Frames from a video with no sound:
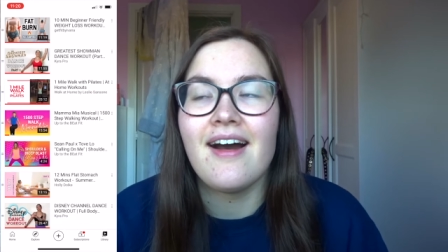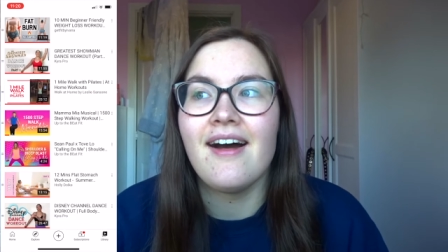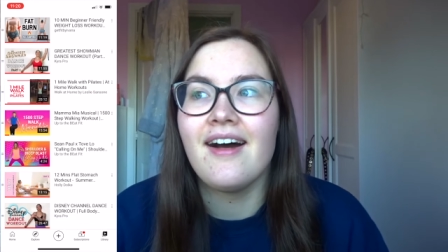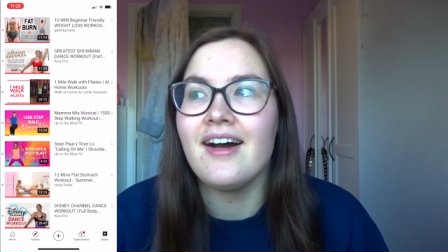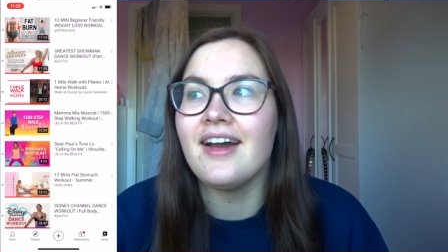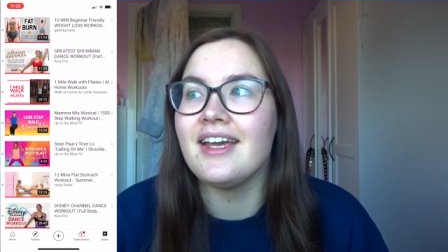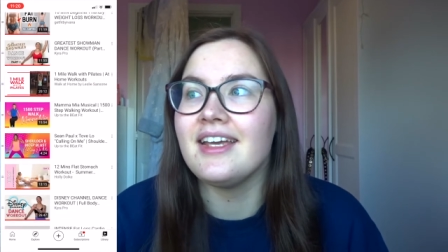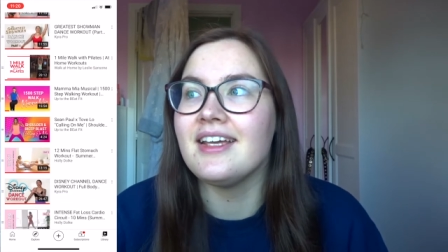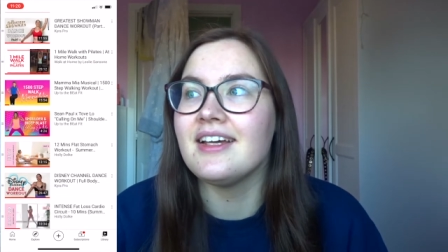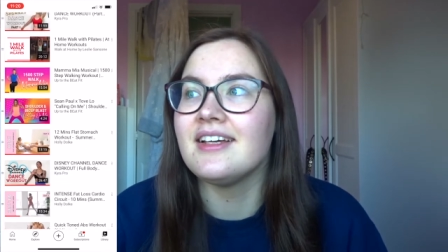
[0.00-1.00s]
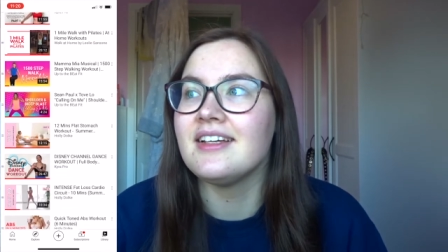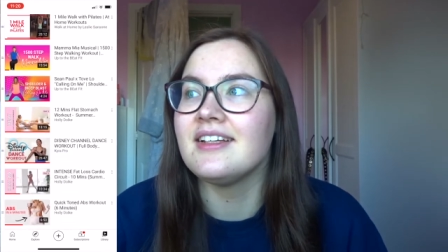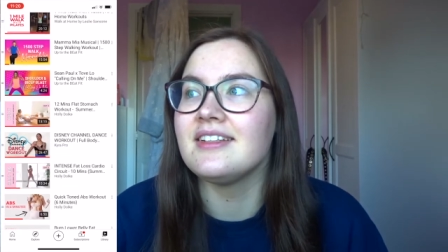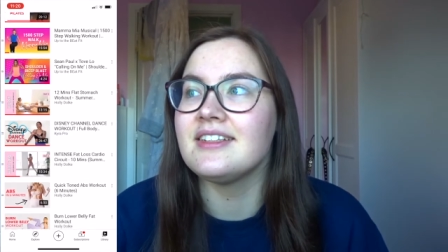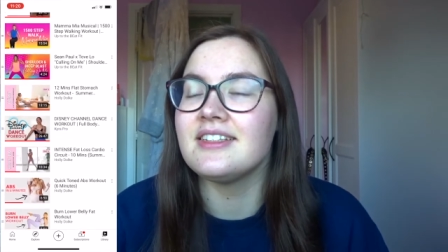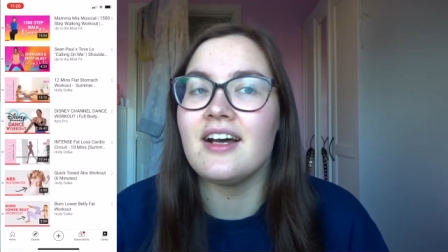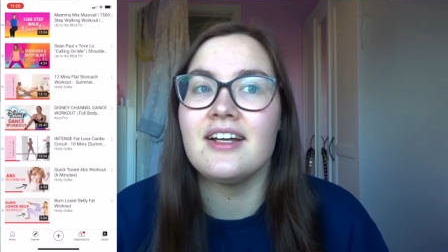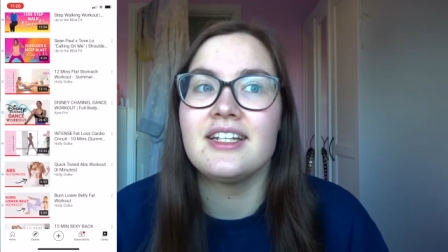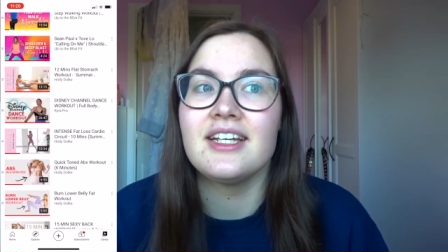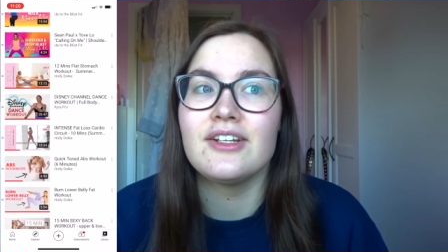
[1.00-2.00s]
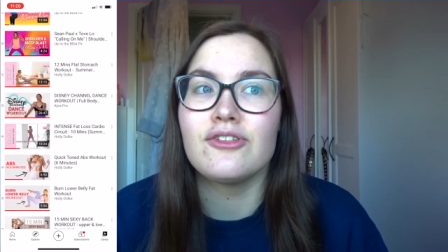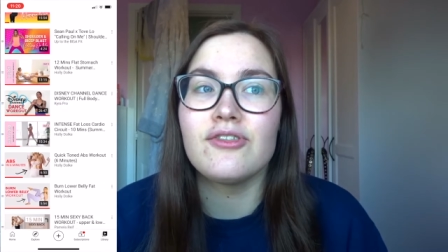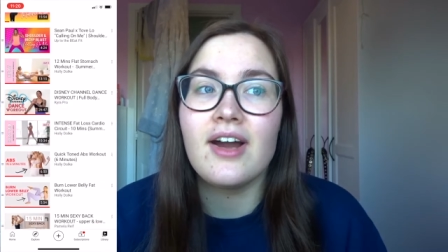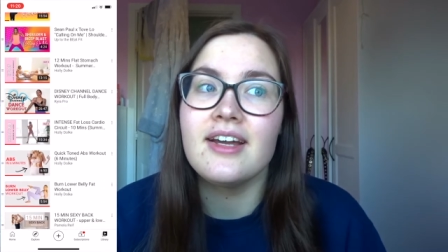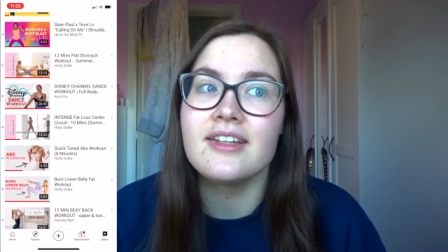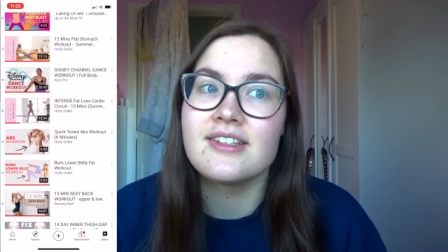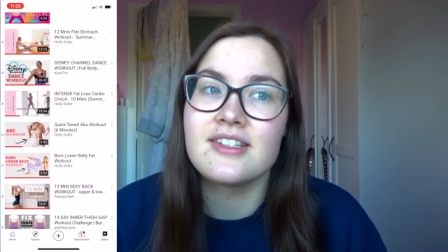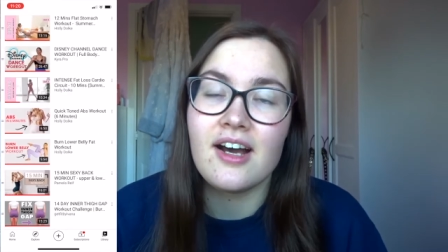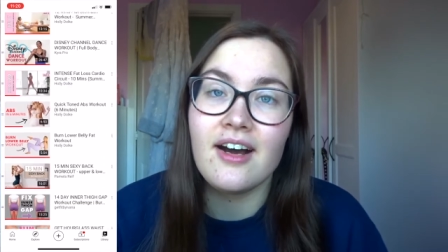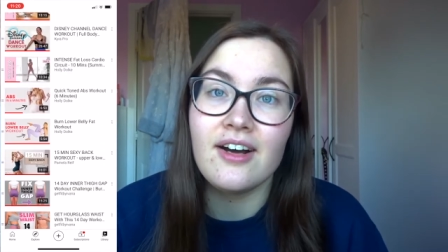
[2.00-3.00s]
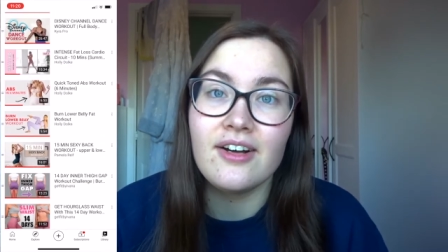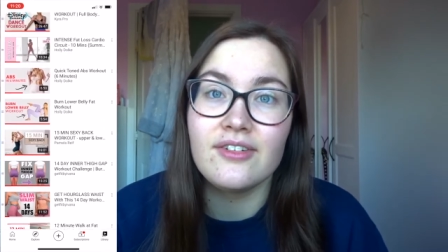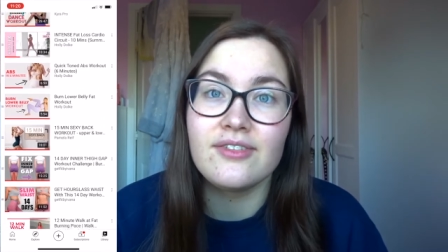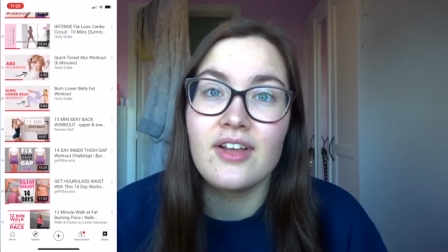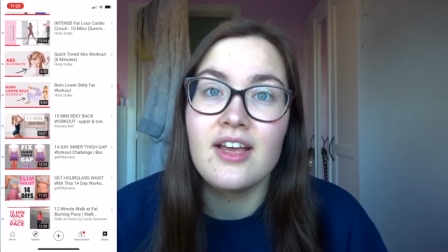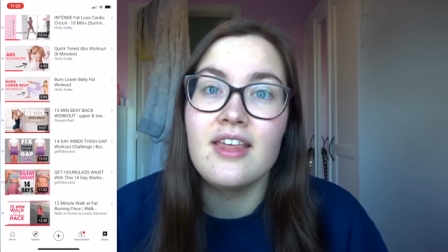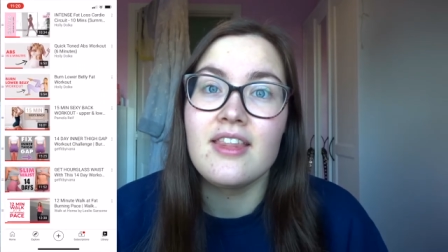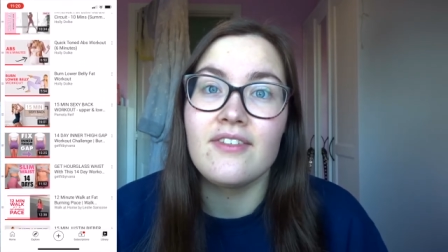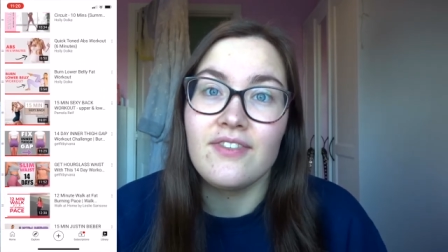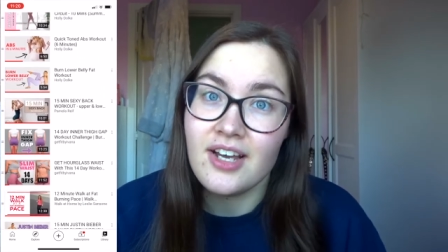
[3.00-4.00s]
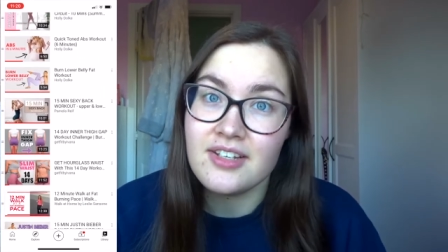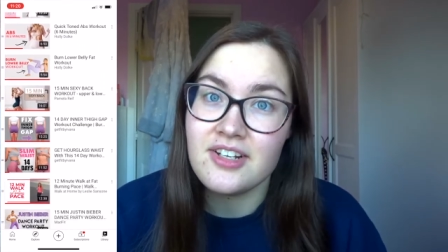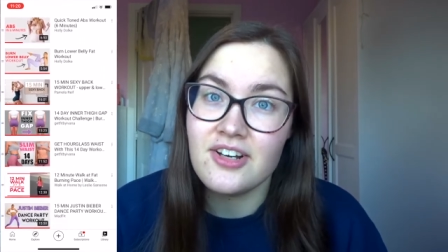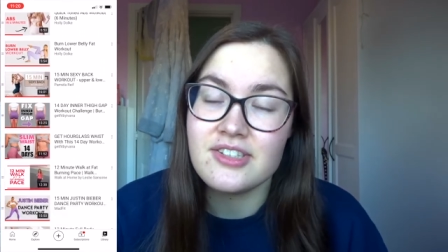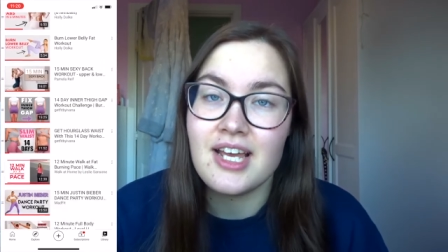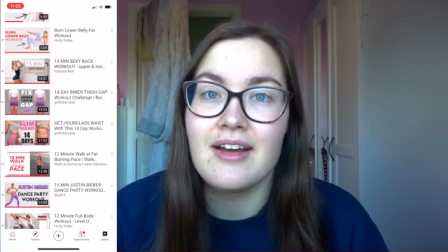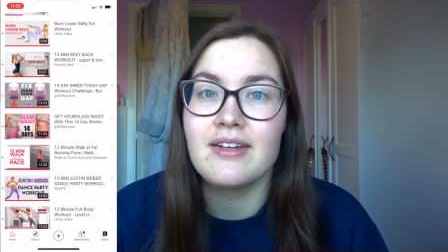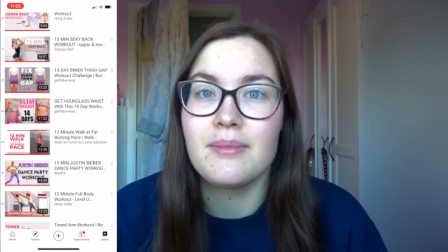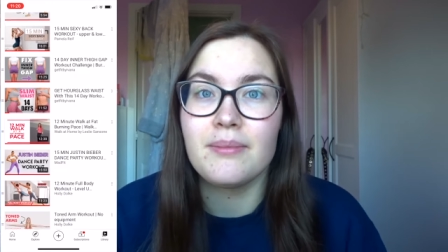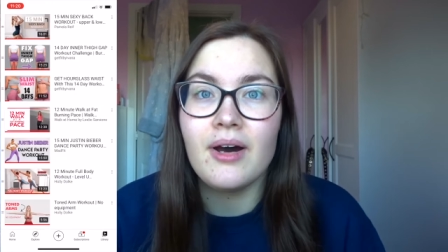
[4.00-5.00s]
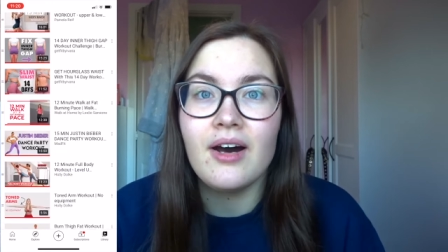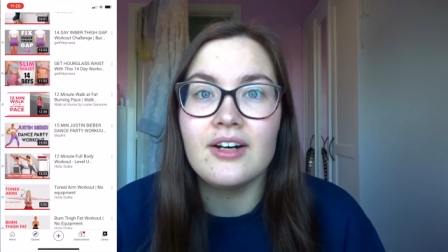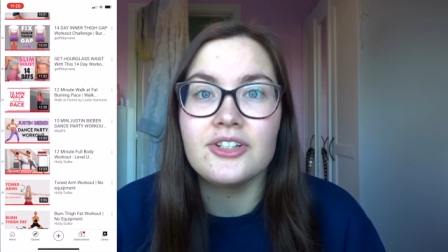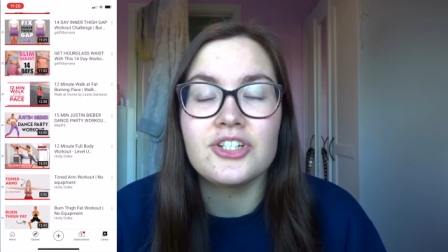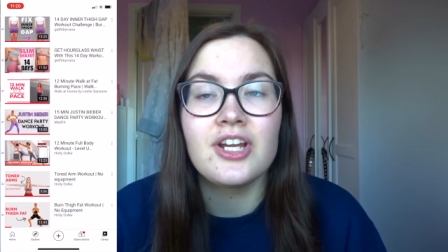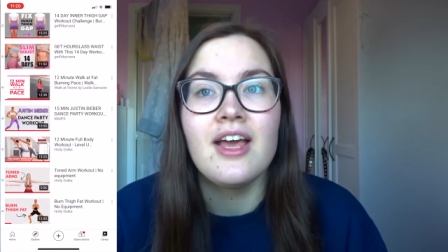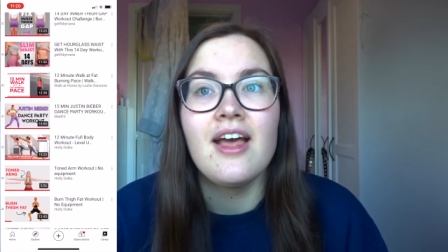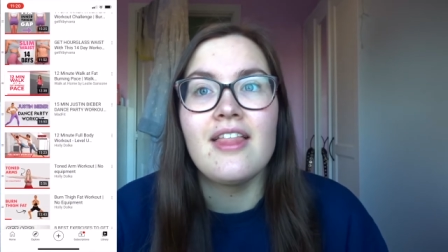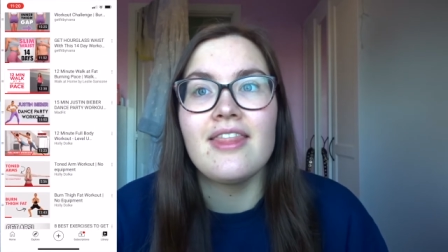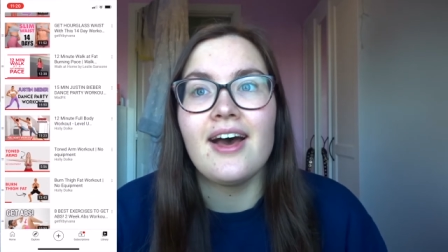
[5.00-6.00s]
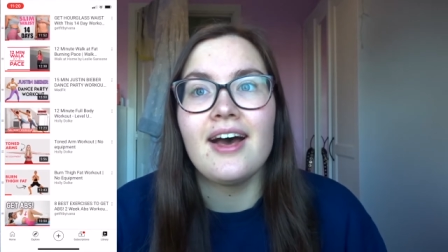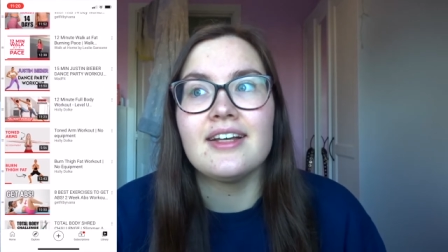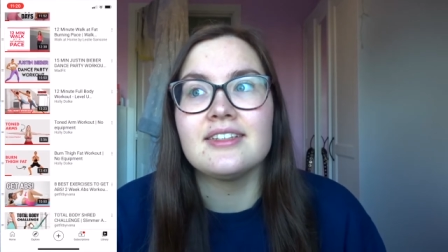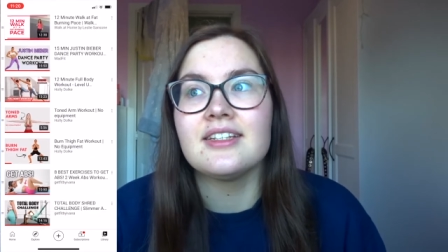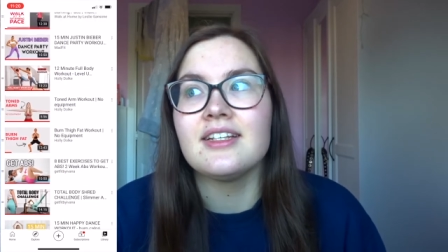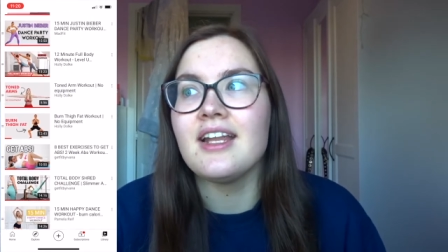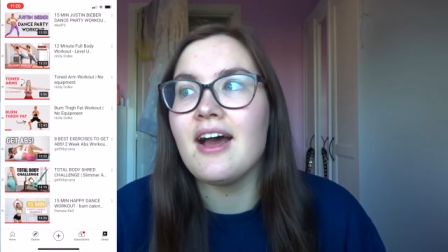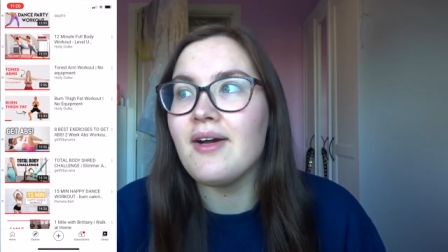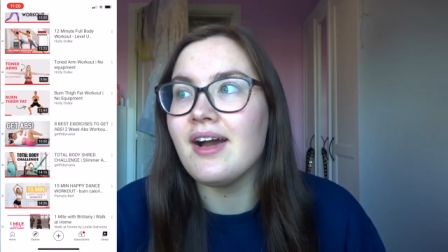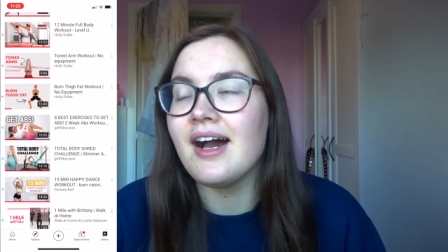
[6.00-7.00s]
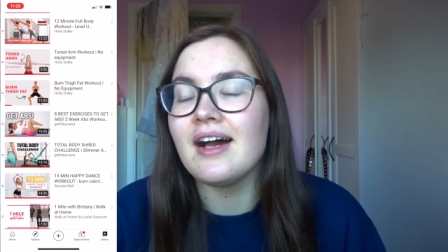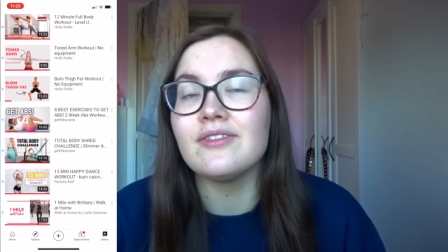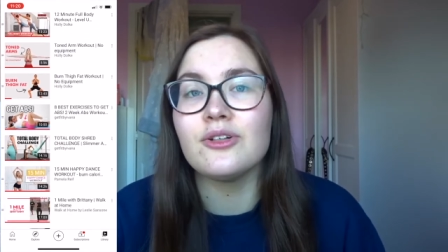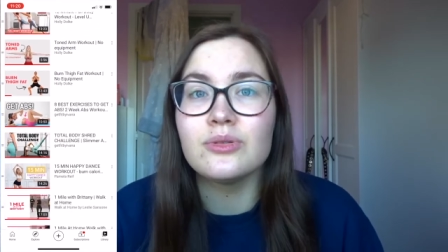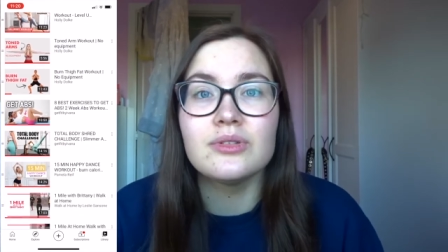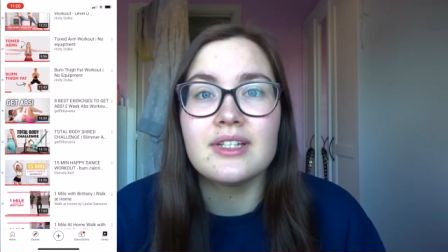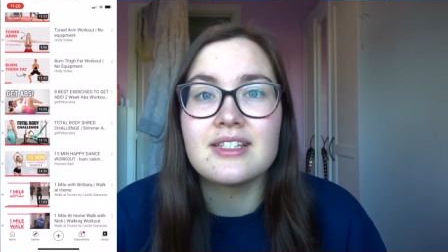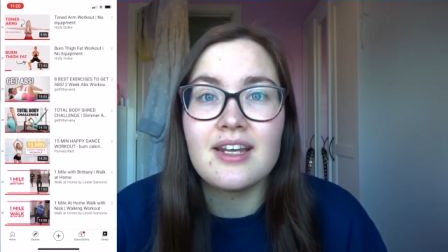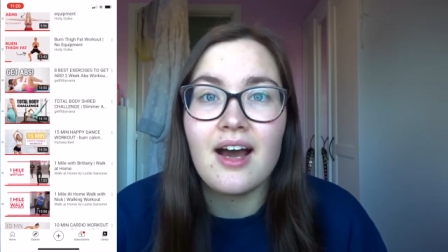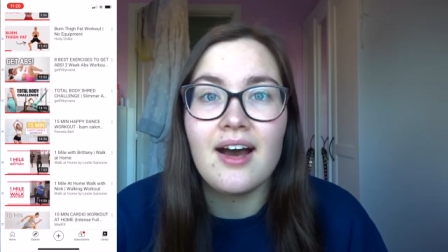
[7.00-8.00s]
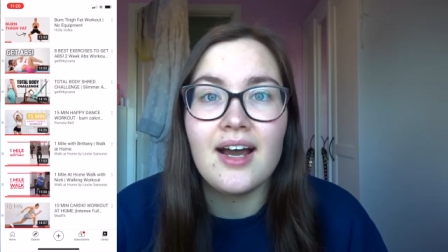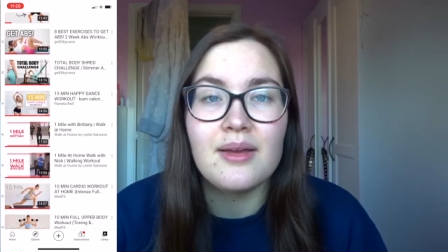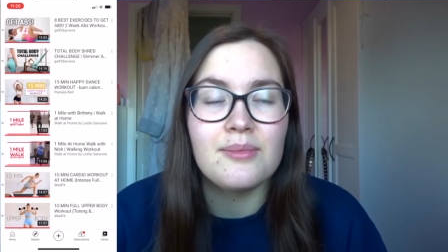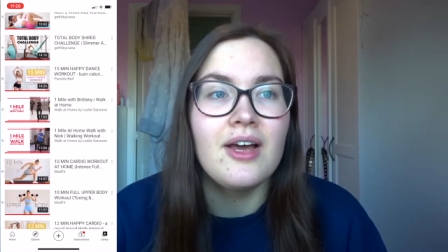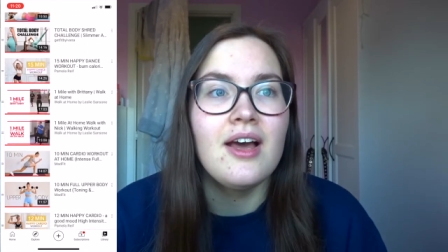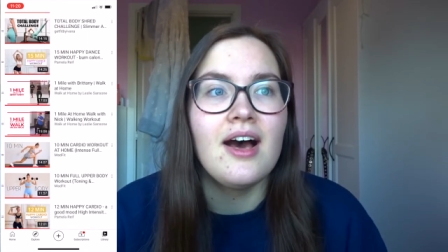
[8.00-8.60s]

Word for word: I decided right at the start of the first lockdown in March that now I have all this time,